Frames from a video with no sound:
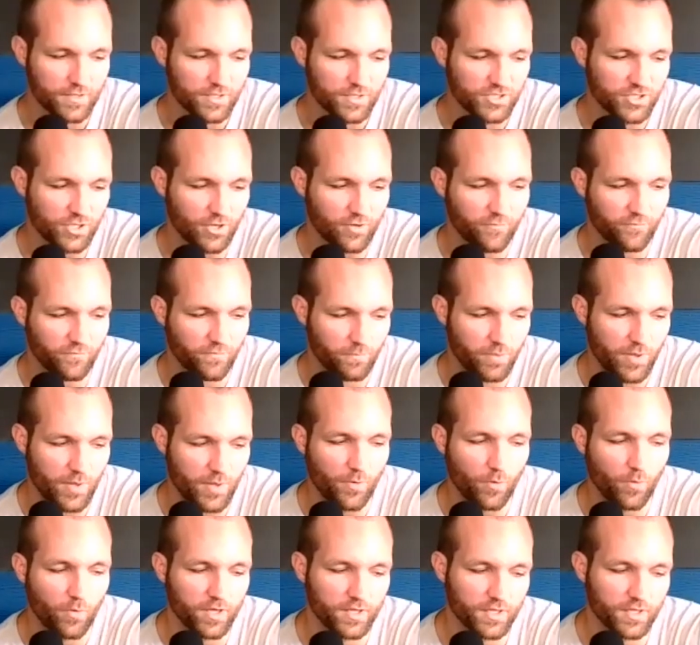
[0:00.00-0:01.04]
so if
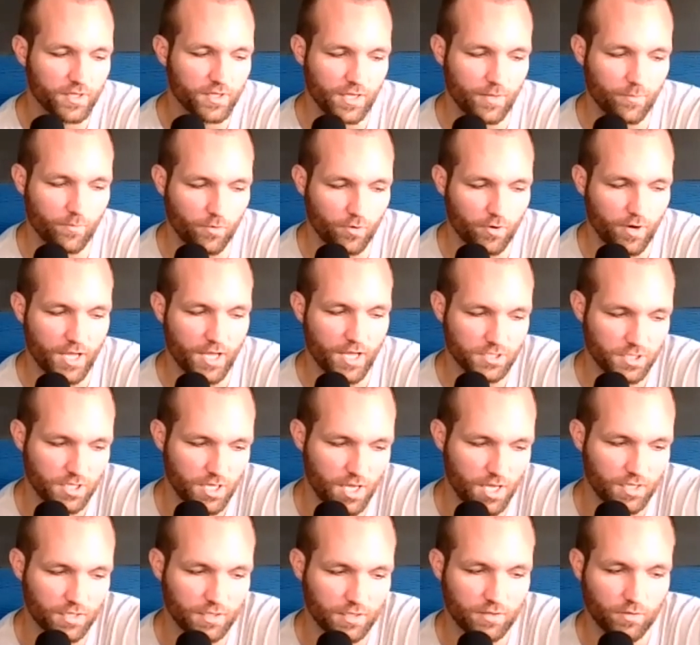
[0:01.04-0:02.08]
people wanted to get more
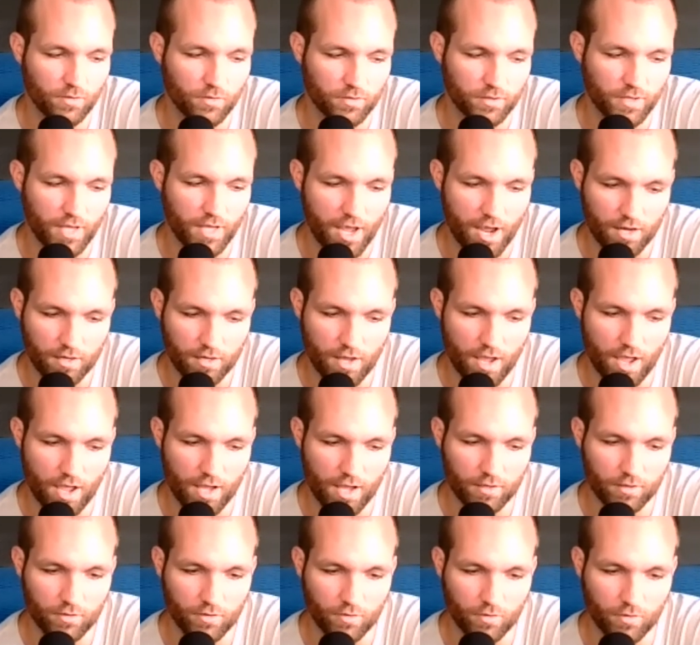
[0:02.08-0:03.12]
educated on ag-
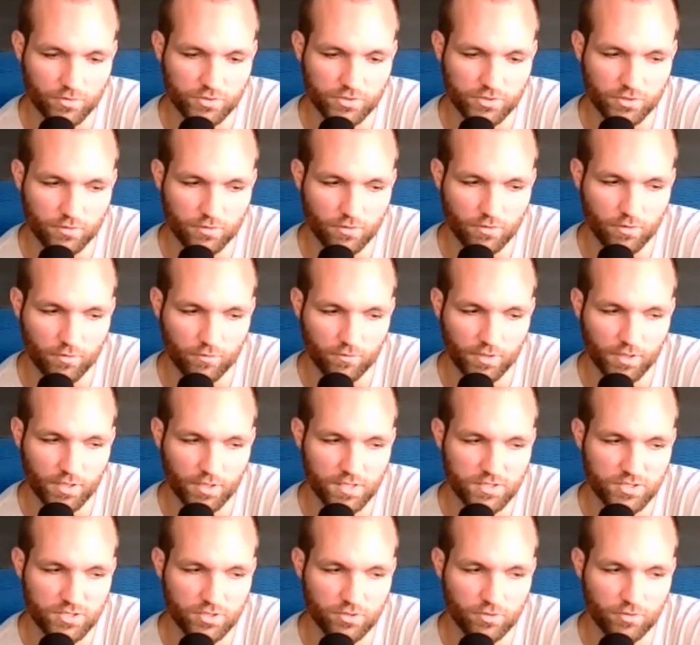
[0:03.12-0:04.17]
agriculture or
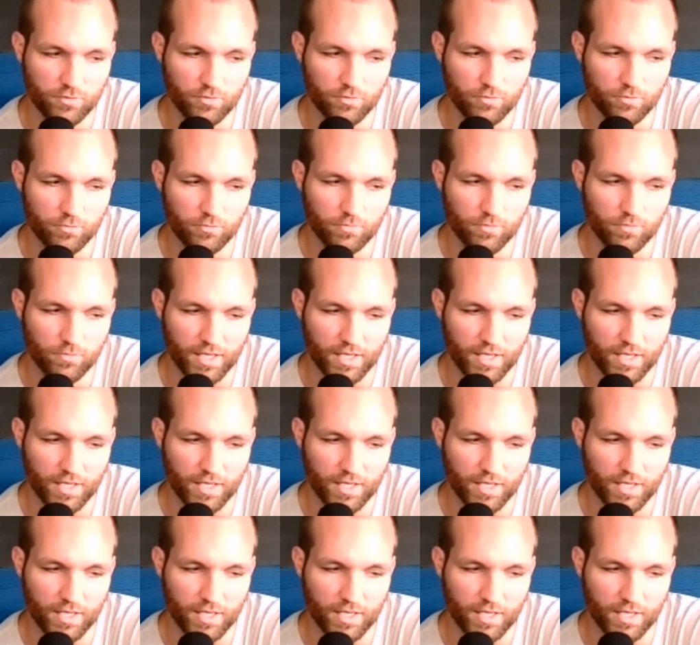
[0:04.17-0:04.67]
really to,